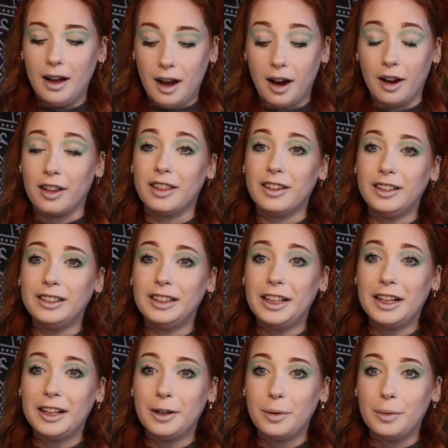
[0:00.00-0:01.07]
our third
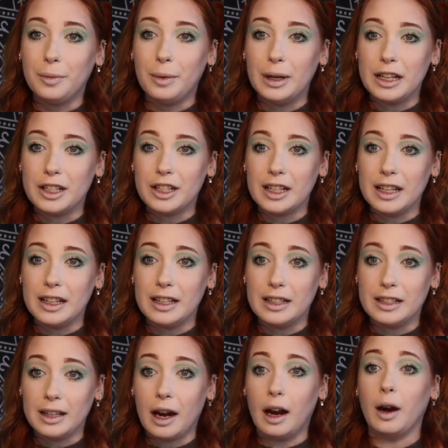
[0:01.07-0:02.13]
layer, which
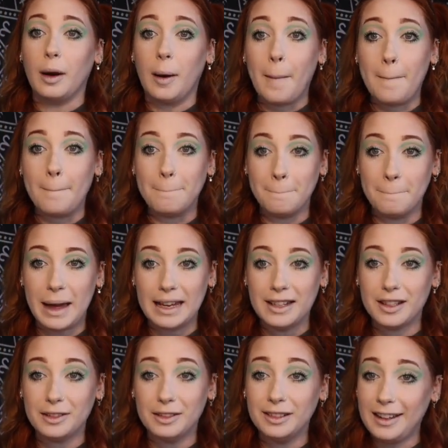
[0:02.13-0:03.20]
is our
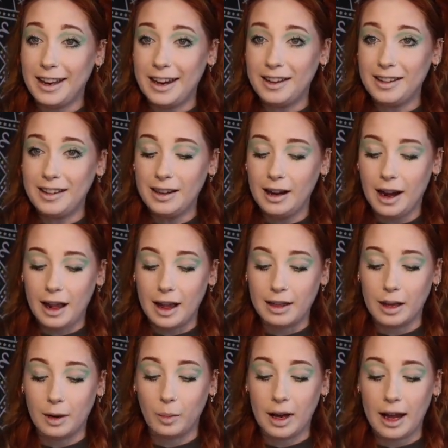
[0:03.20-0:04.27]
mental layer, and
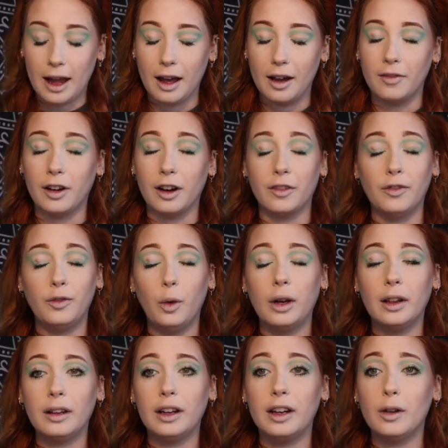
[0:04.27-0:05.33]
then we have our
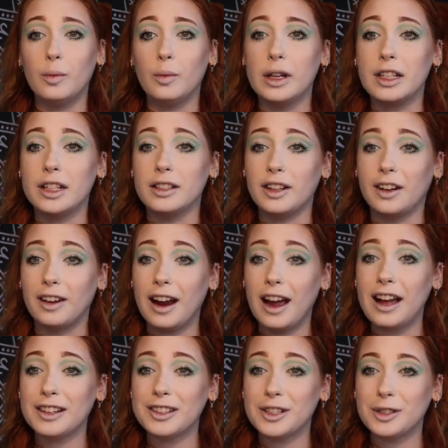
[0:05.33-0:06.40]
fourth layer, which is our
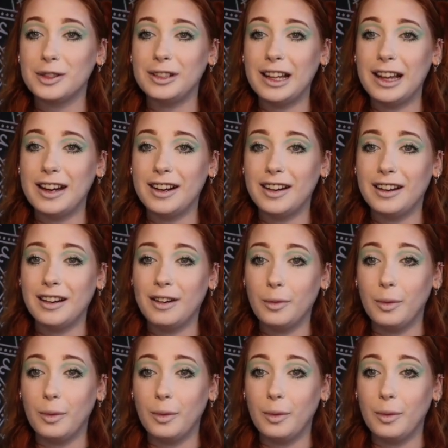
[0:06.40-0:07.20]
astral layer.